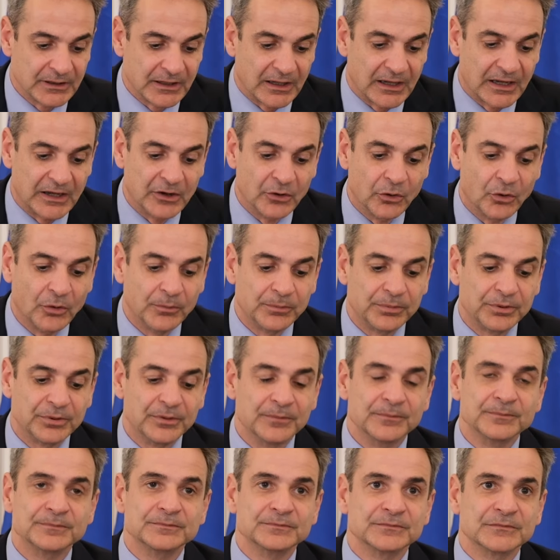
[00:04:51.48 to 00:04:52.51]
I hope
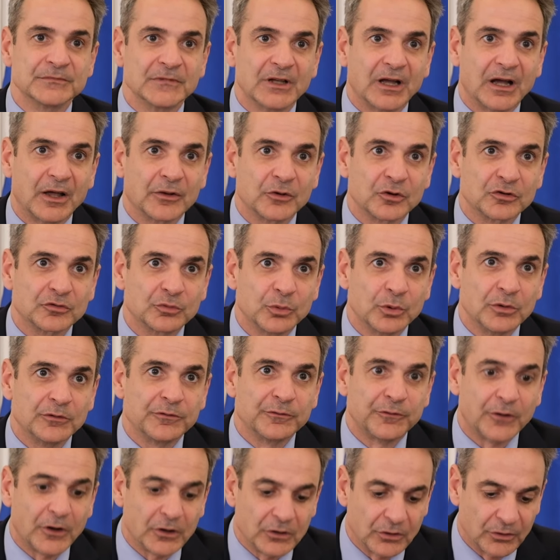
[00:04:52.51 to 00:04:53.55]
Others will
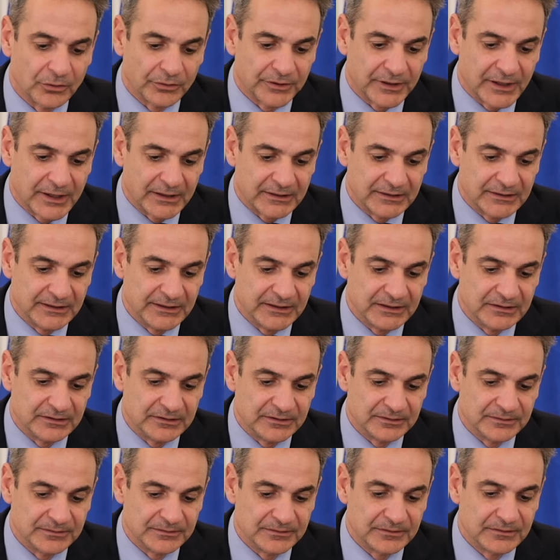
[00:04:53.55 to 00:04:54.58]
follow that lead
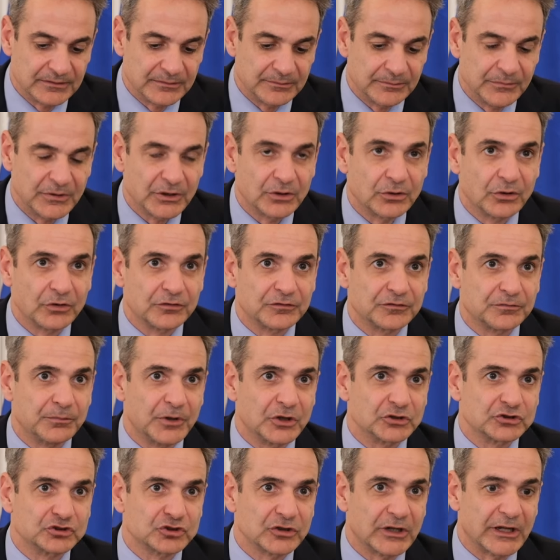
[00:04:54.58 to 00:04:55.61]
because,
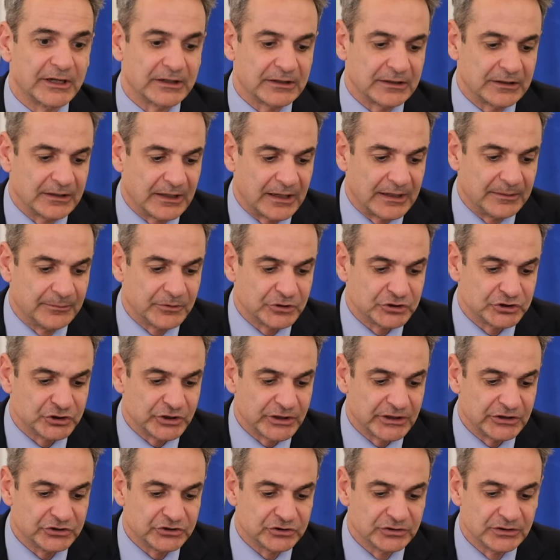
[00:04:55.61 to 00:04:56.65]
much like climate
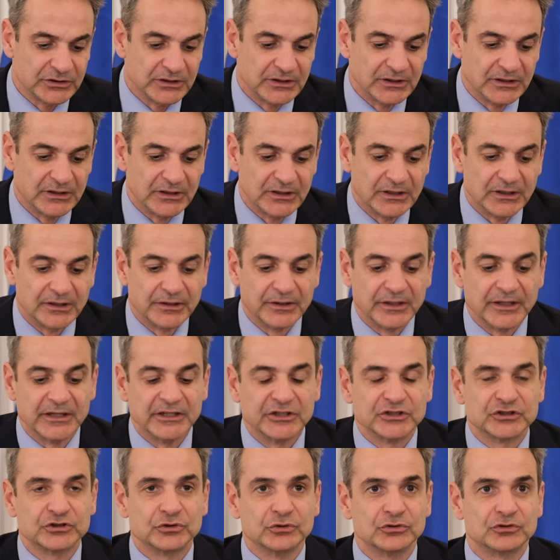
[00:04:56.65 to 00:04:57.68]
change, the
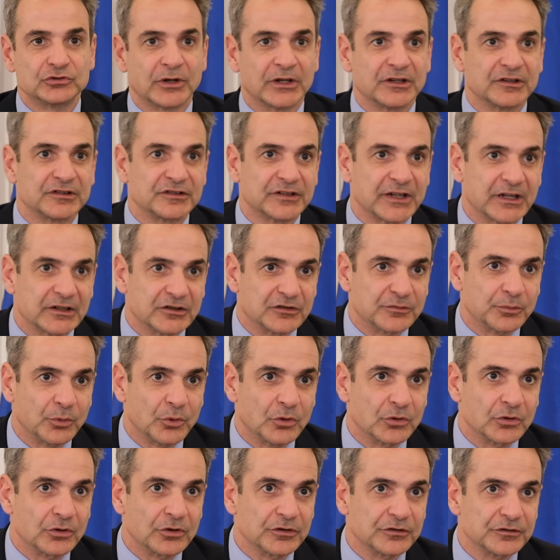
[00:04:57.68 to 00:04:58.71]
issue transcends
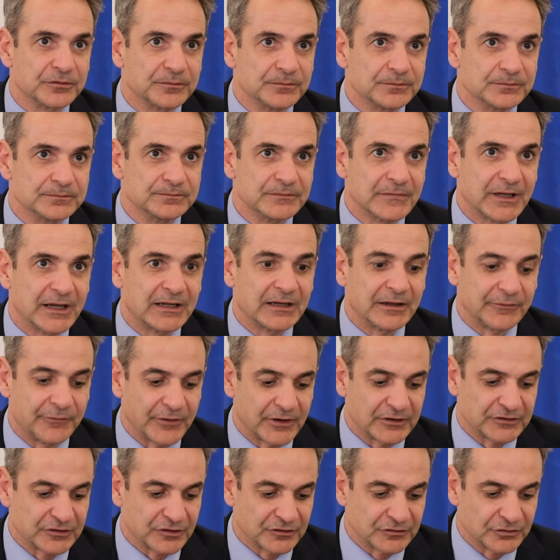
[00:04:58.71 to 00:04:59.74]
borders and
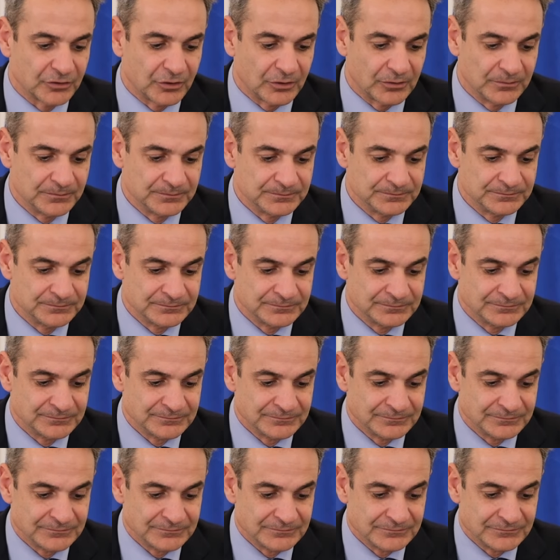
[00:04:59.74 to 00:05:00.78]
affects us all.
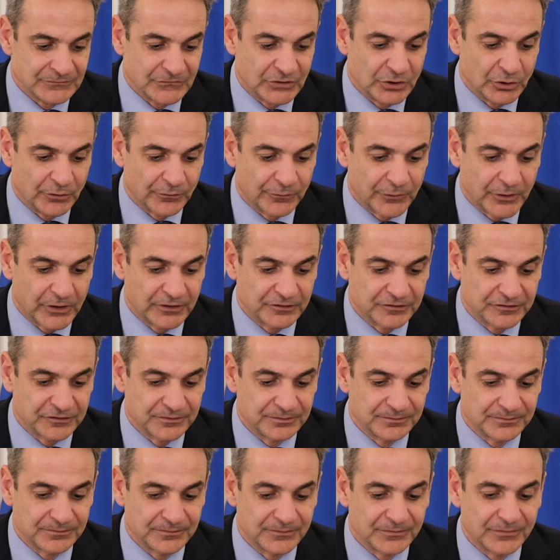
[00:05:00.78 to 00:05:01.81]
Dear friends,
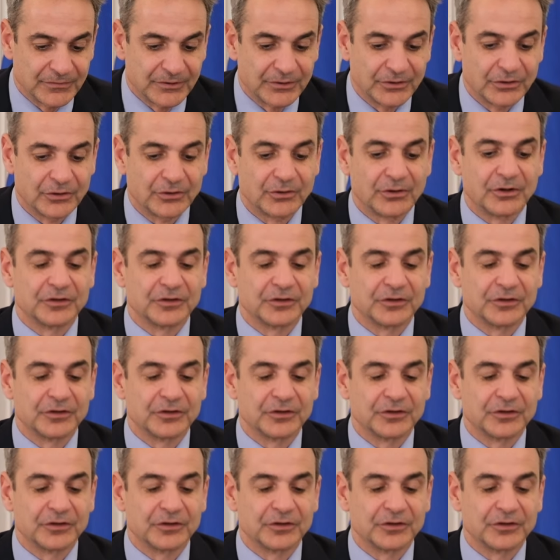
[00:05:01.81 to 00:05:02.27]
there